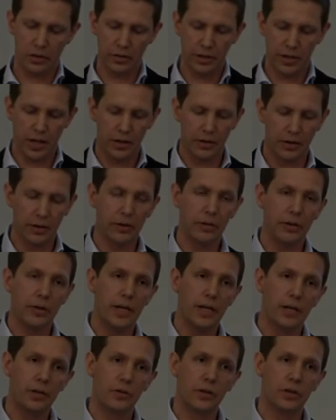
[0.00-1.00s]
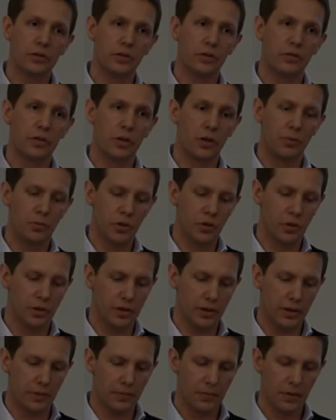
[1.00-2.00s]
and on the other, the interest of the
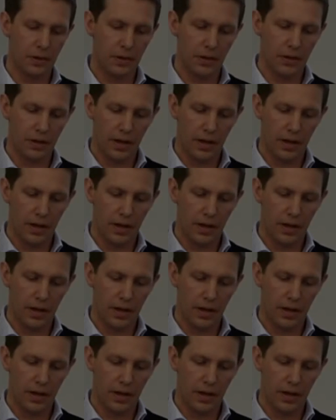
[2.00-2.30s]
community,